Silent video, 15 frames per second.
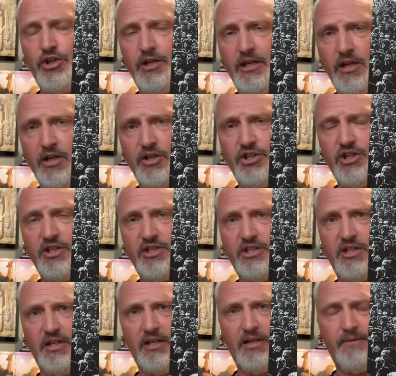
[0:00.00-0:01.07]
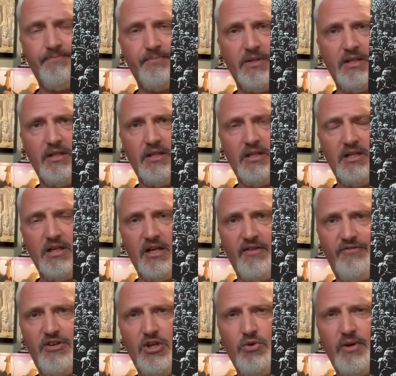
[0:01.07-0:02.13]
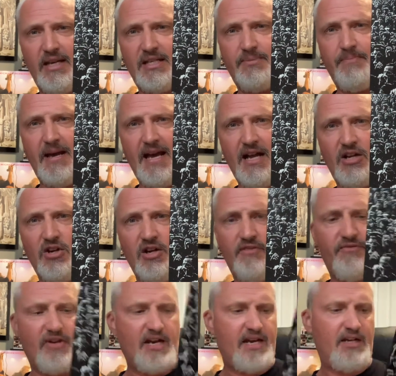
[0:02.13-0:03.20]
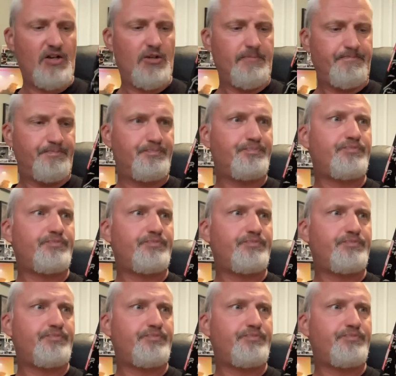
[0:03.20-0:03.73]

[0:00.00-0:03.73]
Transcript: here just uh, a few weeks back on vinyl,